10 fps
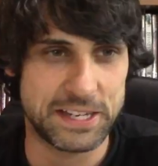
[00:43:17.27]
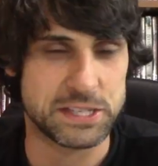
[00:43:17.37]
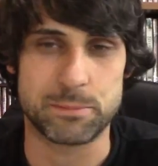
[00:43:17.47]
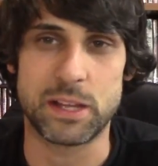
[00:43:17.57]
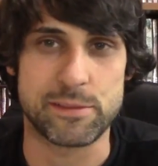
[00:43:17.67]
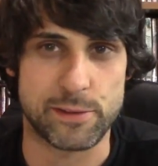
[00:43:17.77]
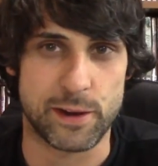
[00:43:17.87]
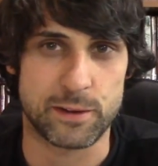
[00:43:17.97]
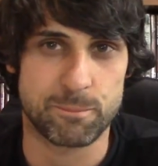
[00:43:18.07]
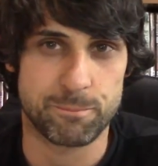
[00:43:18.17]
he doesn't play
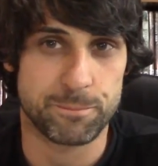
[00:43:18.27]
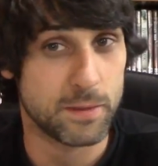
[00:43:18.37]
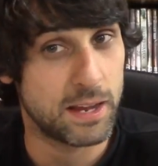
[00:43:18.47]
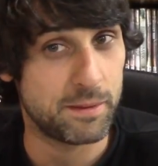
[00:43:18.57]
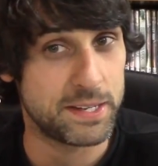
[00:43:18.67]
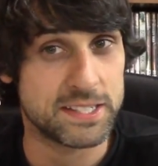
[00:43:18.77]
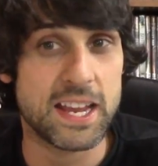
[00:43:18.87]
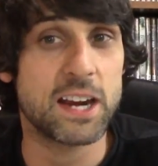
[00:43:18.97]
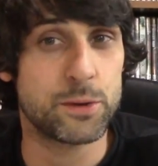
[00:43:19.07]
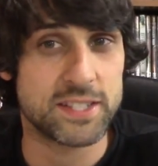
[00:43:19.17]
fair. I mean,
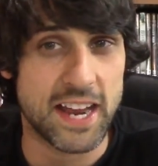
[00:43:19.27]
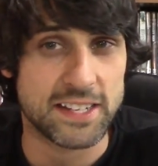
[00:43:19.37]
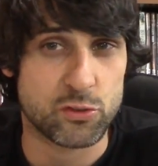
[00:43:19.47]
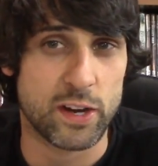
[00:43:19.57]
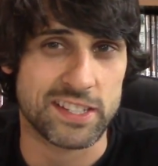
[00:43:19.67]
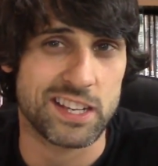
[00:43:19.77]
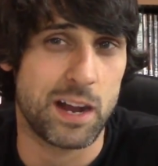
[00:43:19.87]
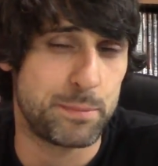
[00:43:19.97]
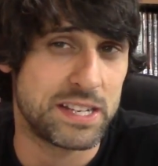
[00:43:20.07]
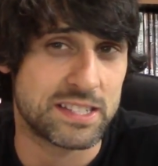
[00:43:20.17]
he's got always got tricks
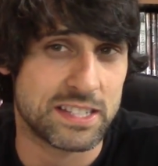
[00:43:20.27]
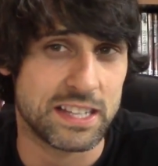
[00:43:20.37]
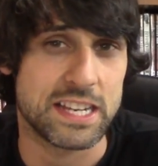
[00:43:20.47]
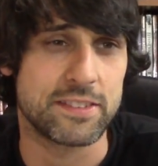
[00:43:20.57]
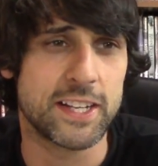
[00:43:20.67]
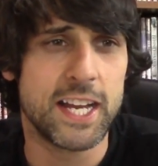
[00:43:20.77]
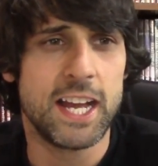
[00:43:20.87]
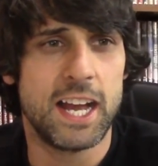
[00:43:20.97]
up his sleeve.